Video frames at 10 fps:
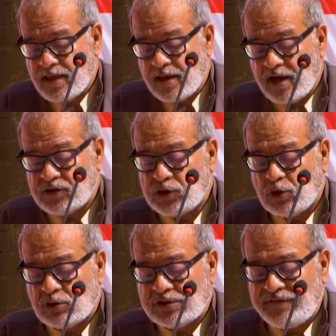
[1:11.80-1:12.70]
and she
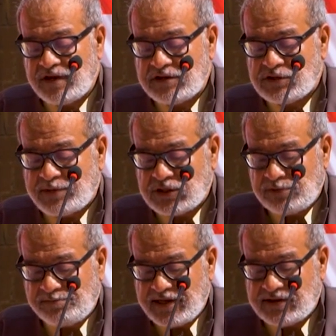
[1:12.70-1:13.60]
holds a very special
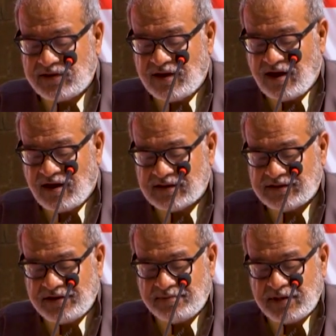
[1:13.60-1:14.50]
place in our
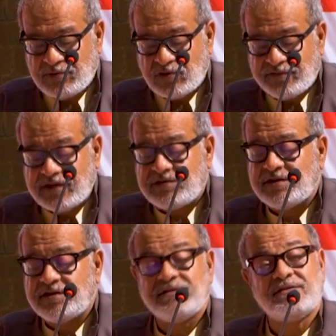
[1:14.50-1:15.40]
hearts at Habib
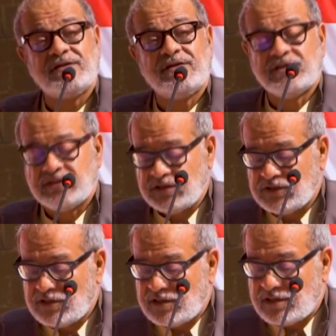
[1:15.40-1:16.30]
University, since her